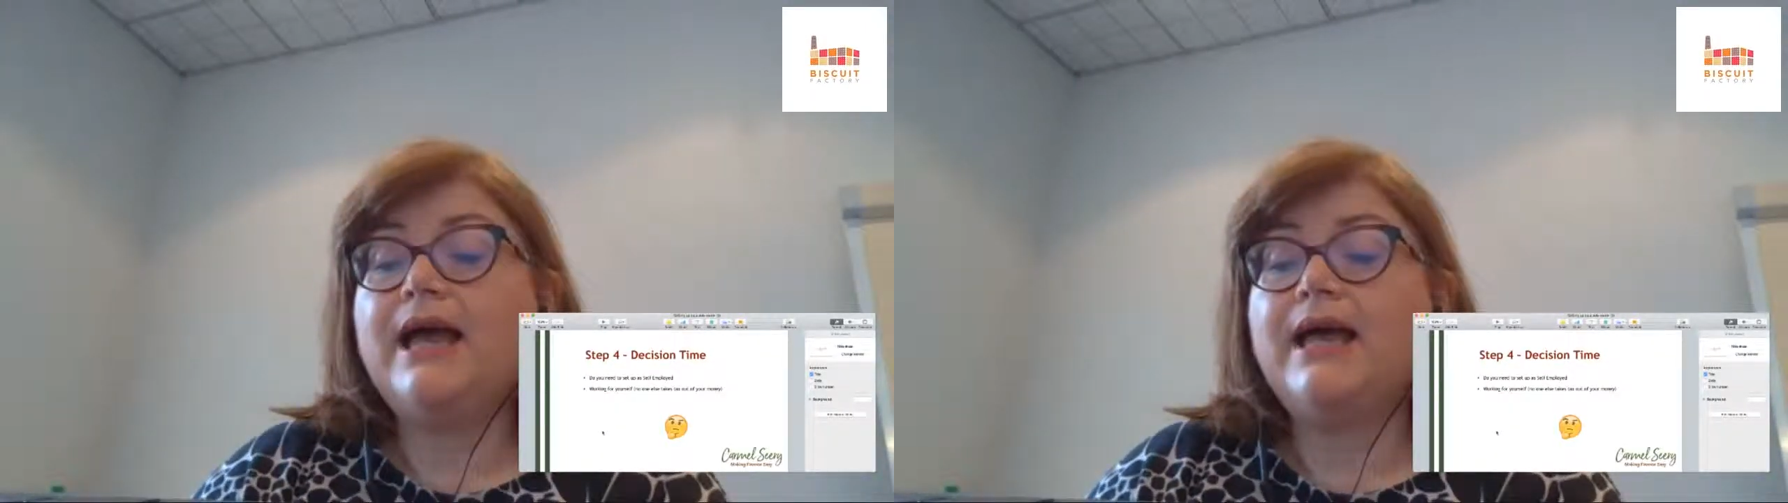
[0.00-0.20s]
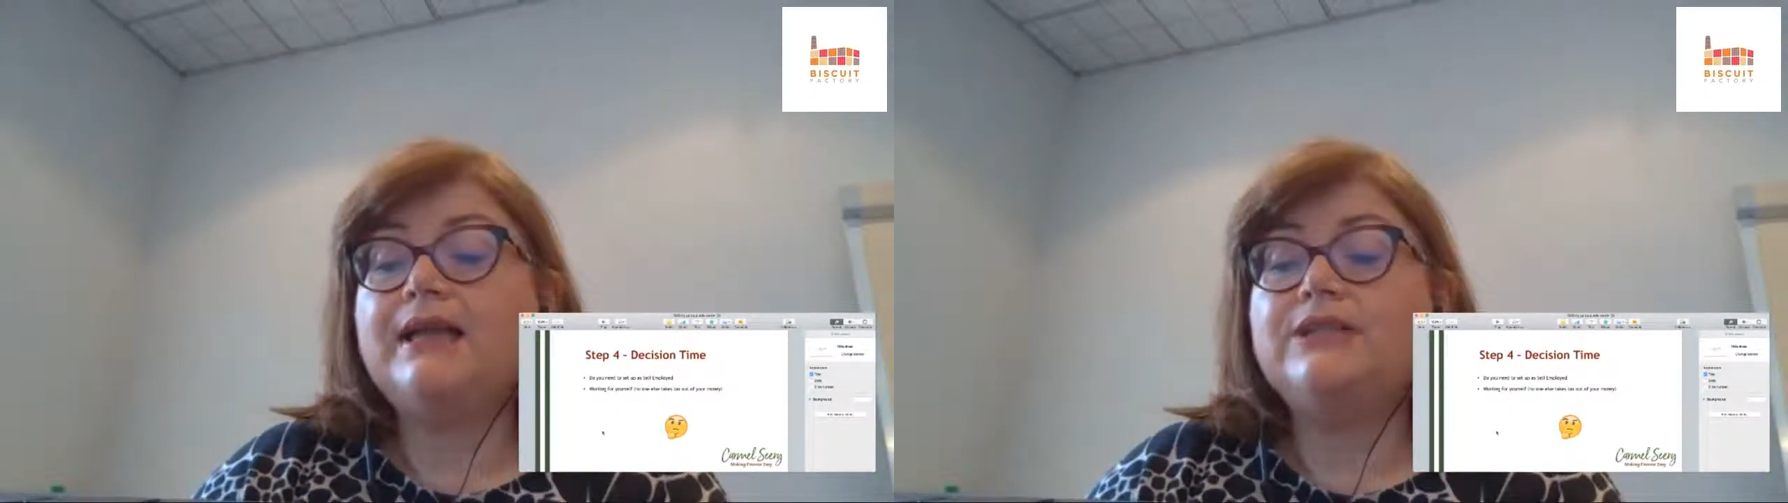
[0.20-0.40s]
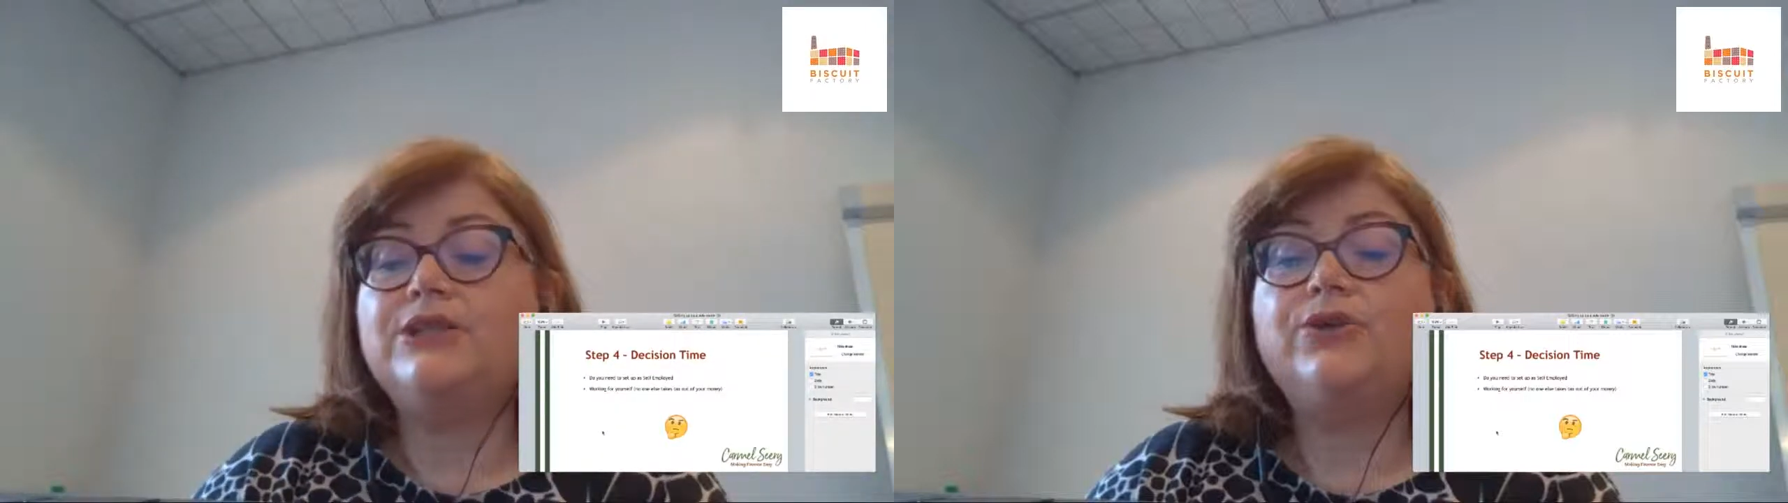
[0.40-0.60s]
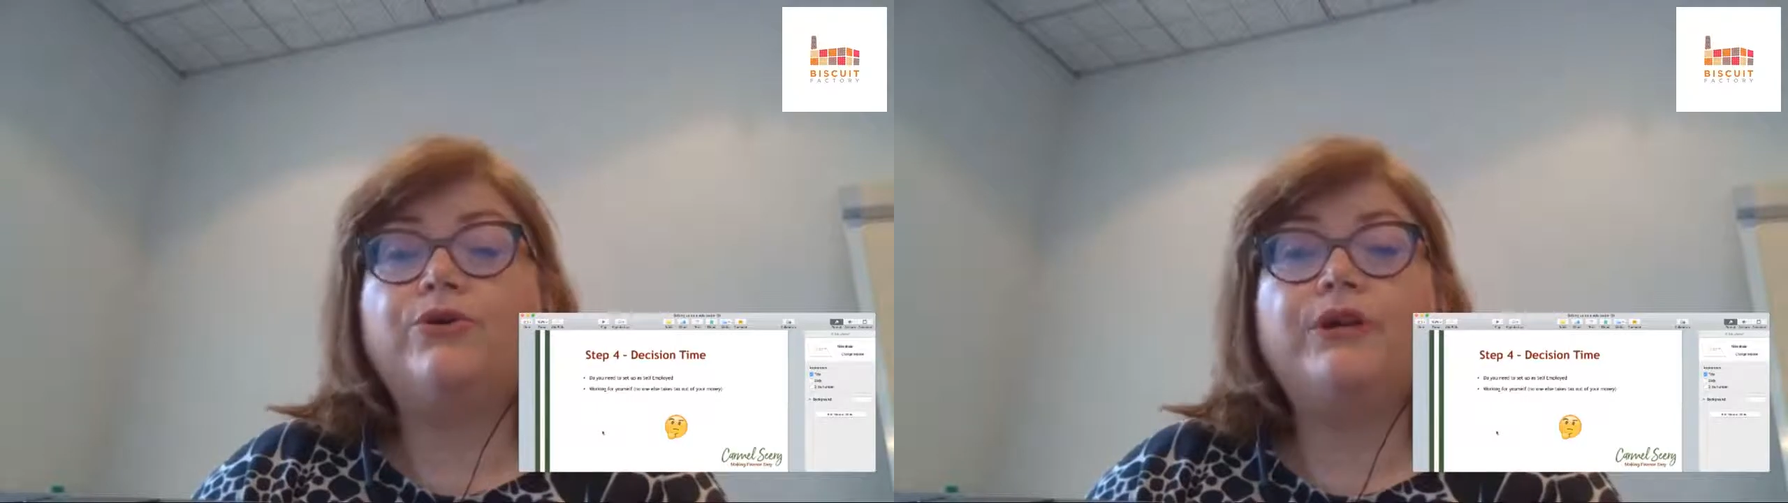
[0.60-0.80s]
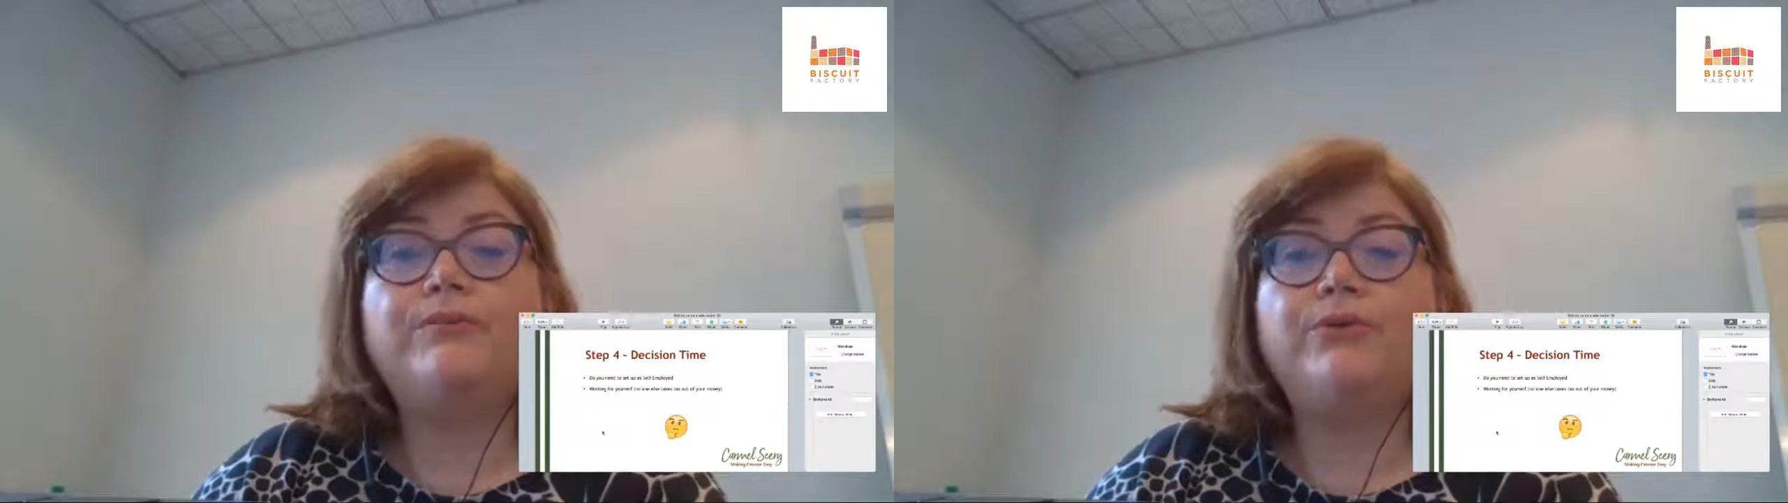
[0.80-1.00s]
and
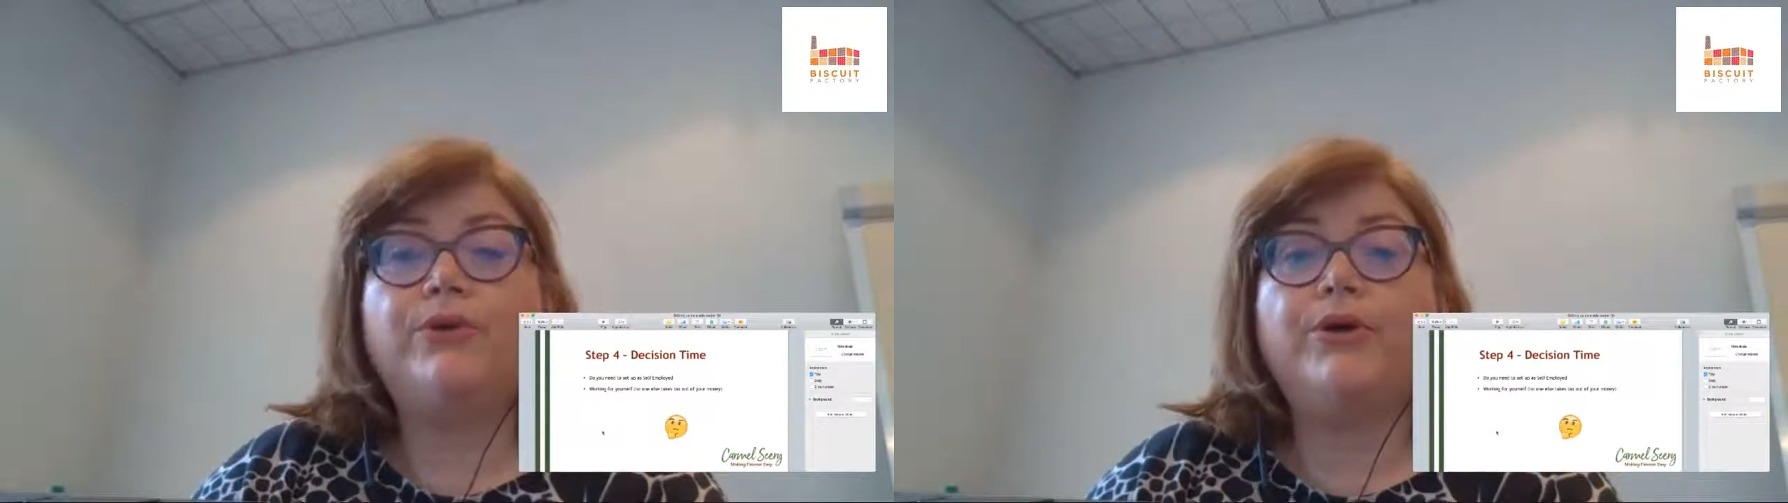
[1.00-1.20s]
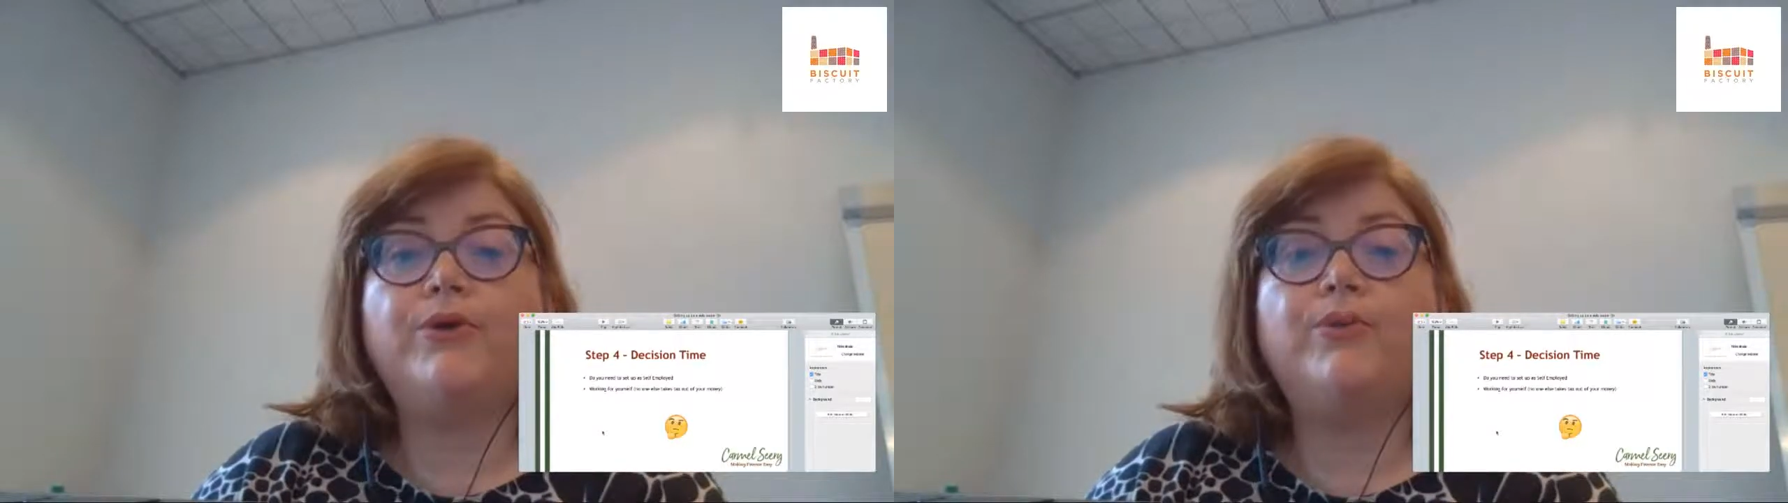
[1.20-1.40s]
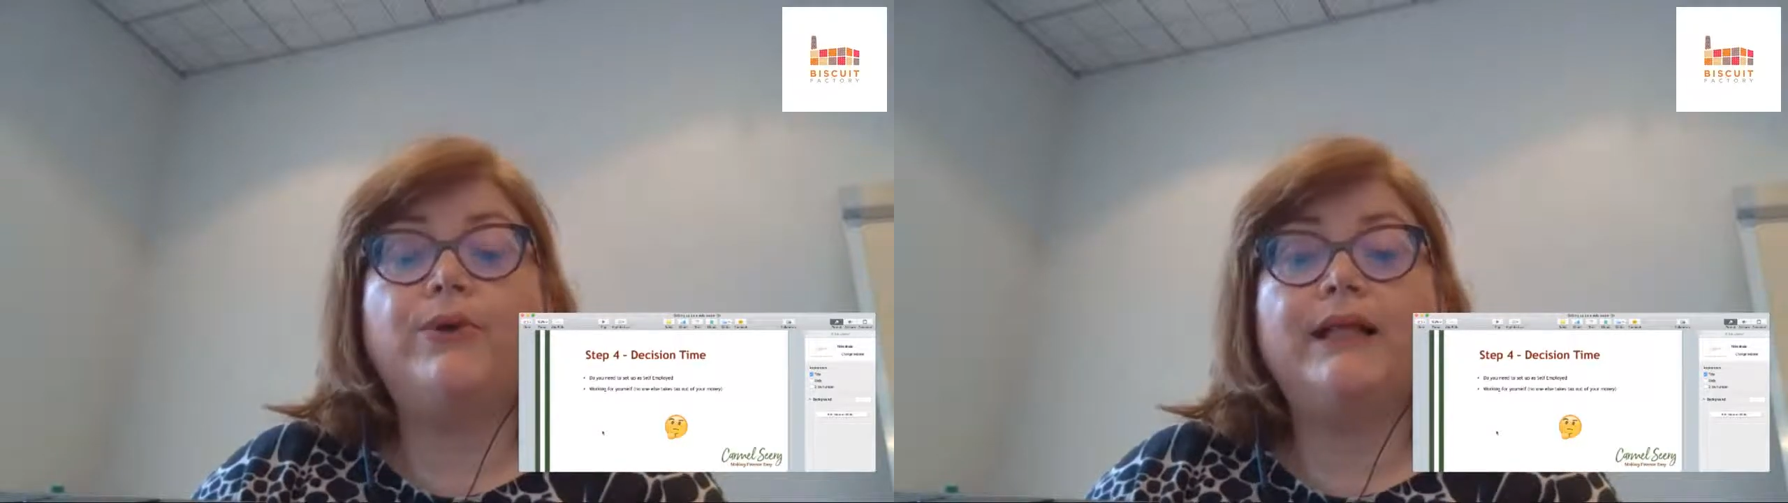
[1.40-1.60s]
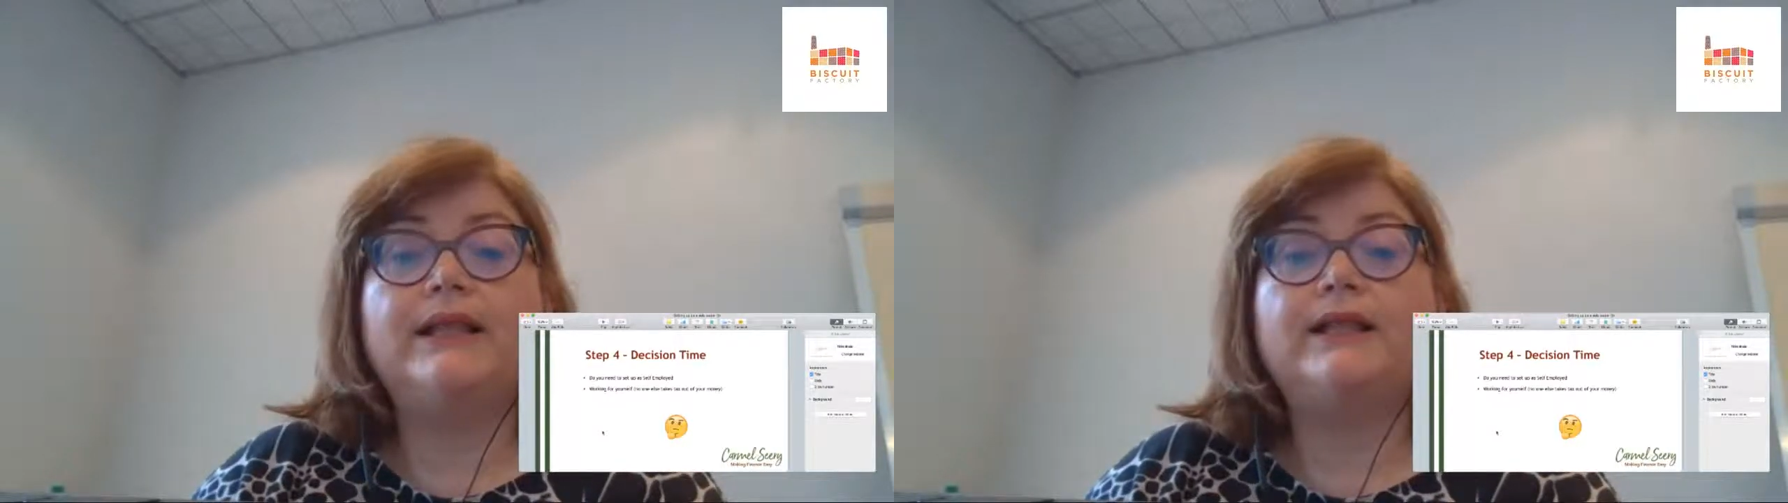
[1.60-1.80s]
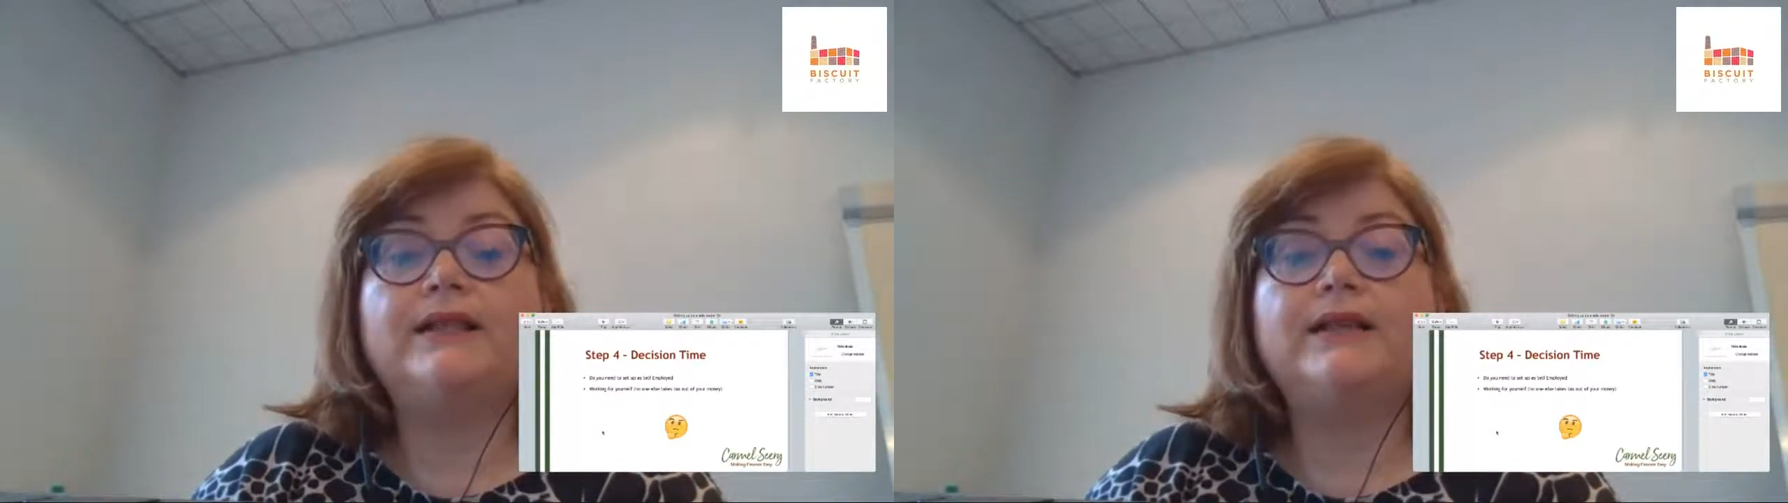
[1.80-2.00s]
your employer
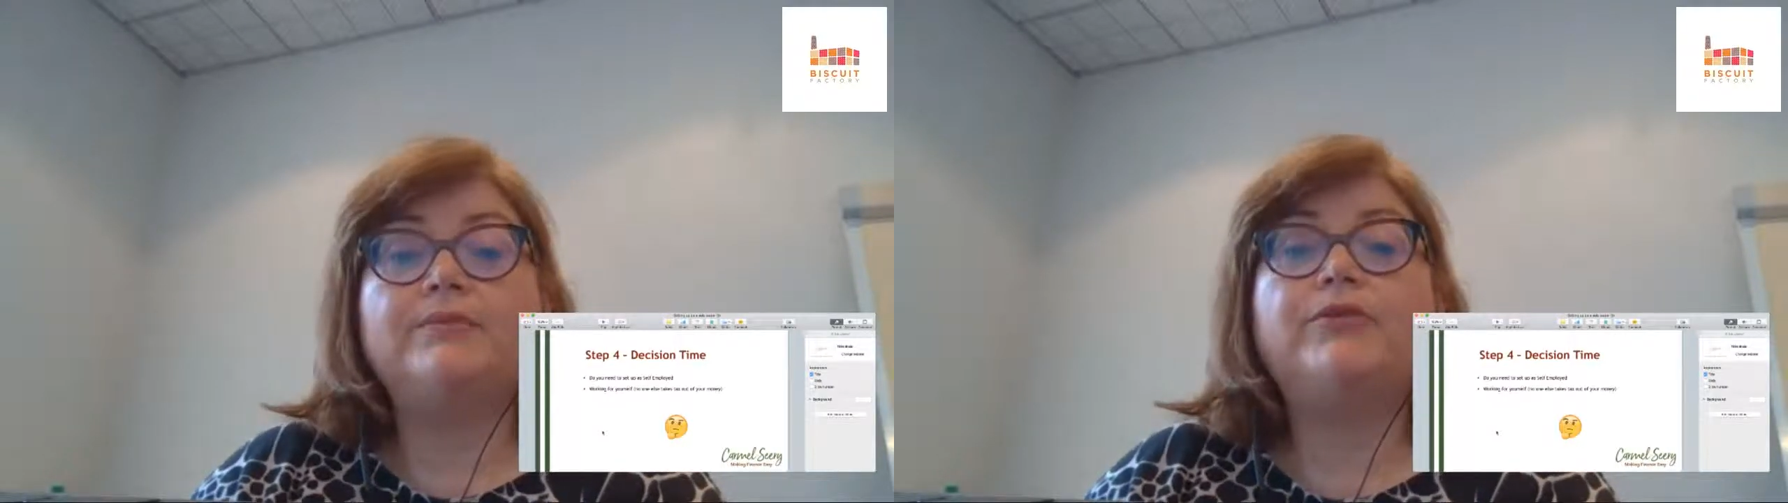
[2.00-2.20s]
will